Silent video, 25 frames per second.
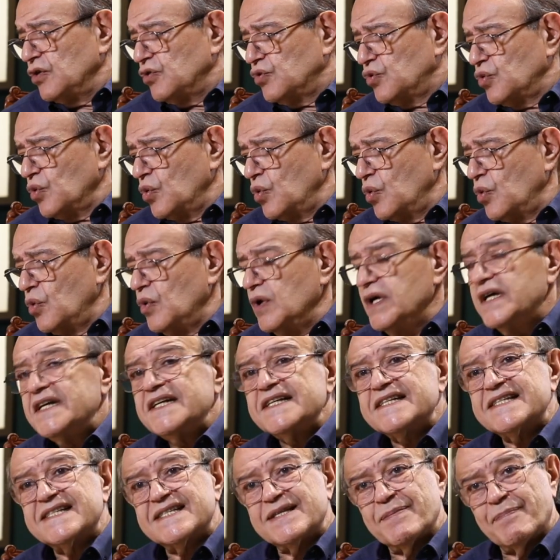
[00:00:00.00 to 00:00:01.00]
to
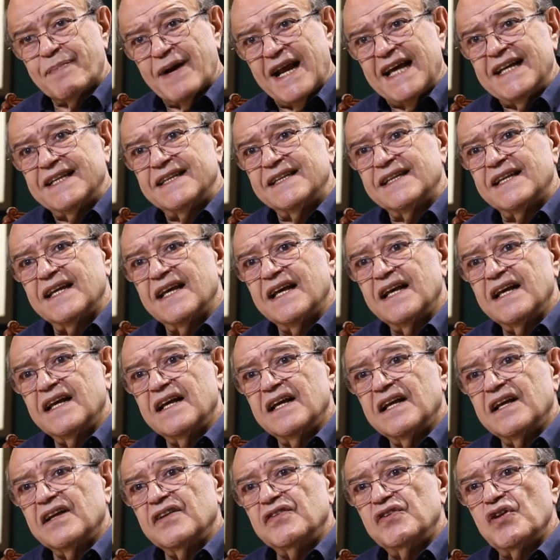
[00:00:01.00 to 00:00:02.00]
spread
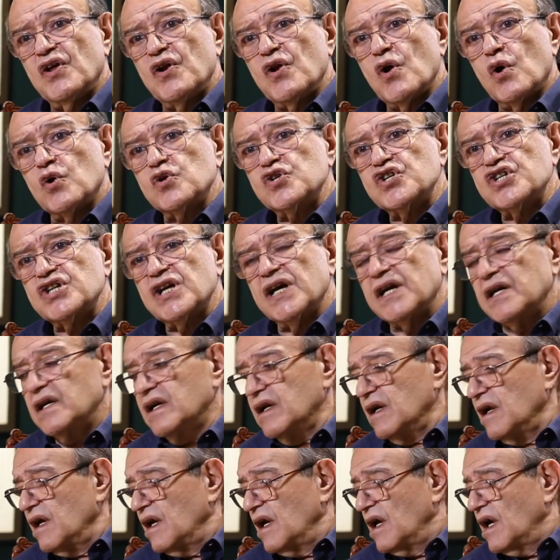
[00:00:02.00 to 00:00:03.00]
the
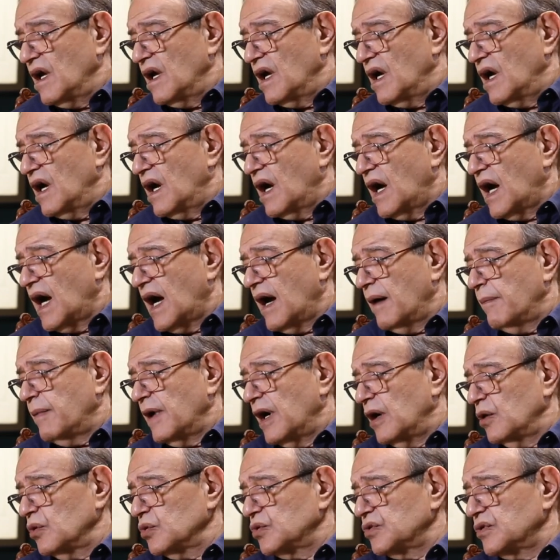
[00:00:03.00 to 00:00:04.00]
notion
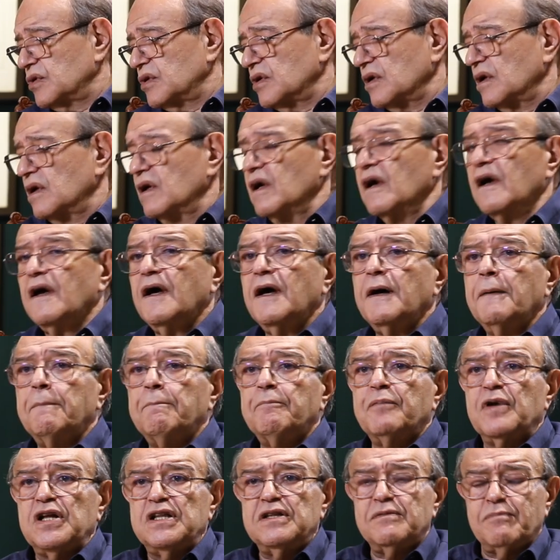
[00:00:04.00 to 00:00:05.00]
about
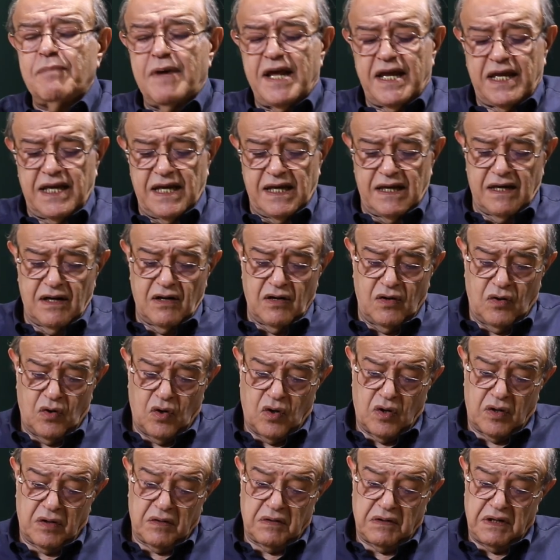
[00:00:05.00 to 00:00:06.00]
printmaking,
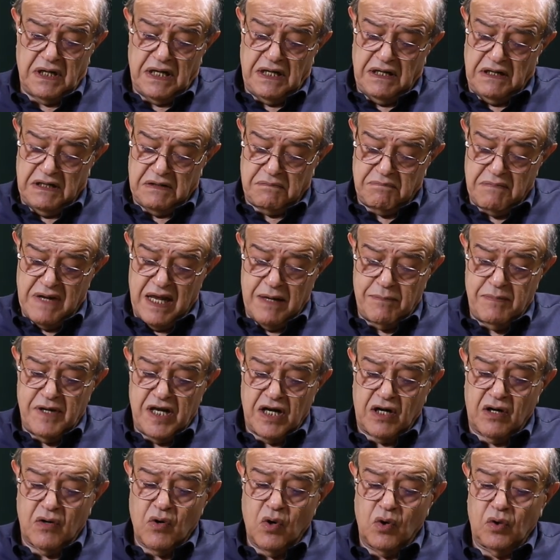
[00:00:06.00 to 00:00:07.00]
or it may
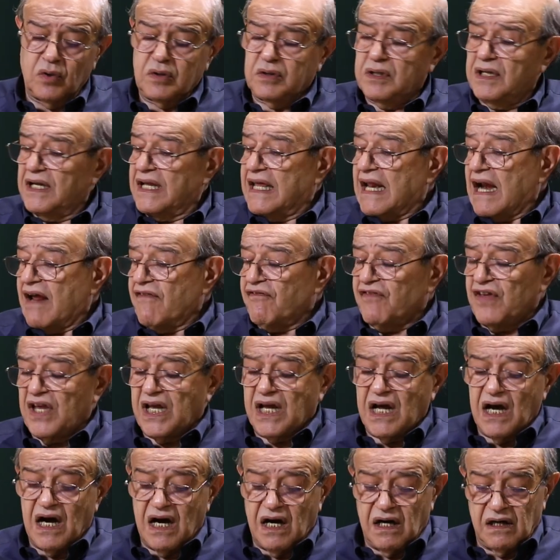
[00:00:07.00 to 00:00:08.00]
be called
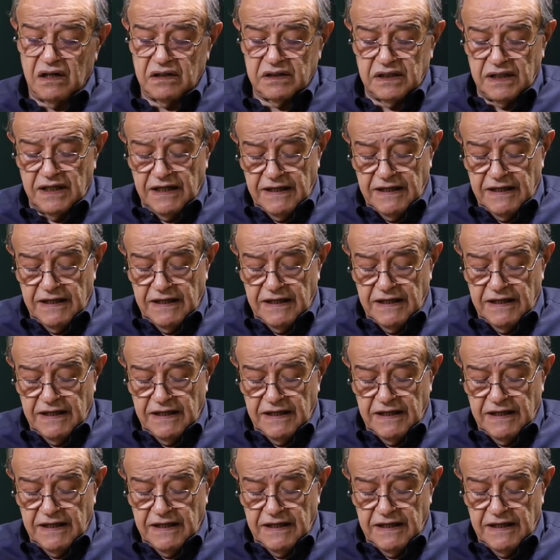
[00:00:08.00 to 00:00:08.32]
graphic art.